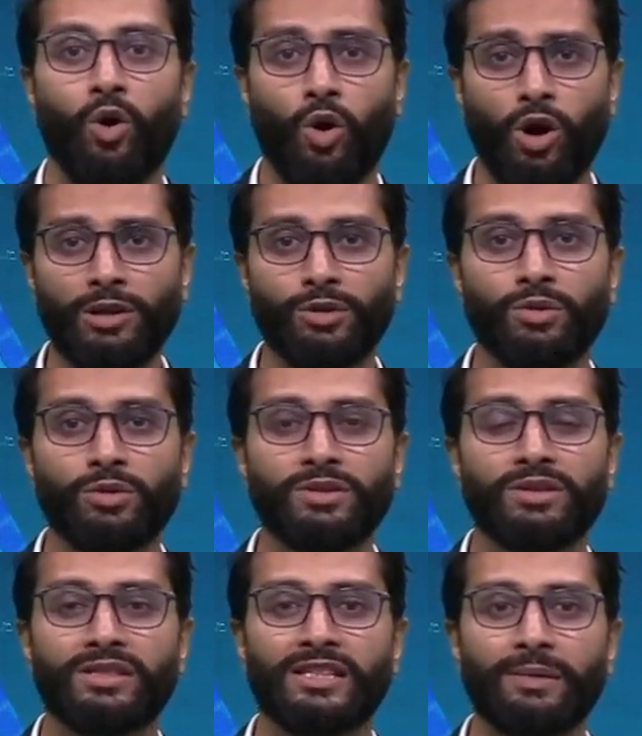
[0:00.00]
Although
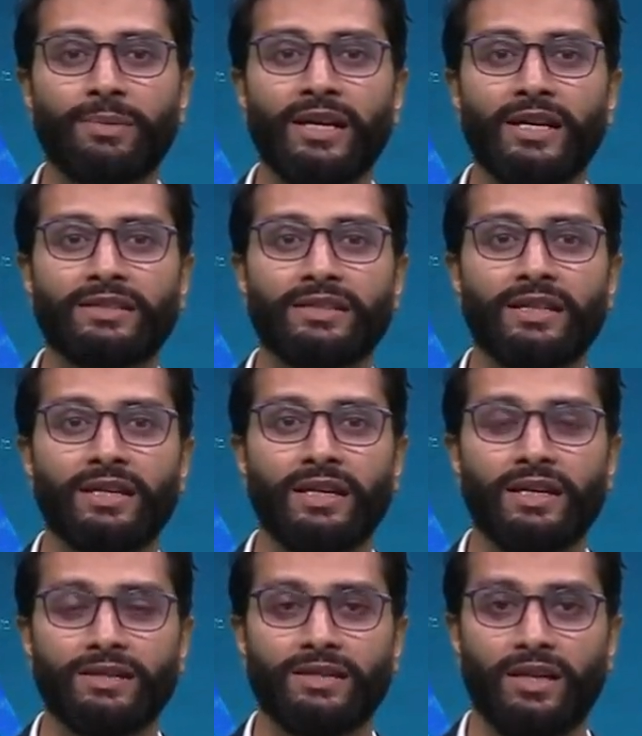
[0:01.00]

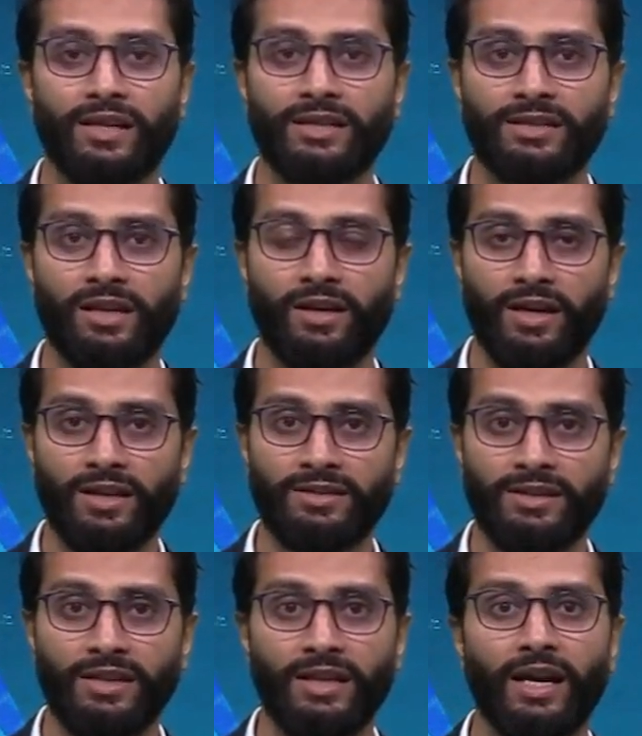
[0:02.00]
CBDC is a digital
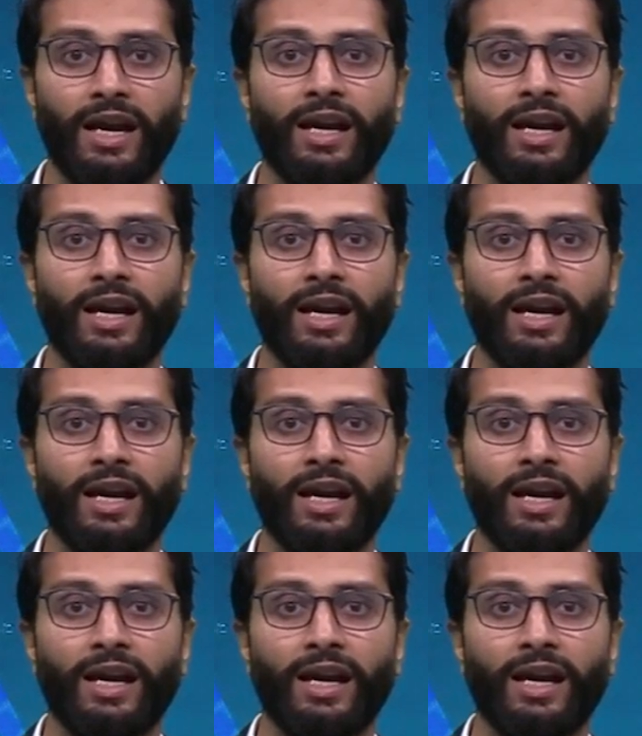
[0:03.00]
currency,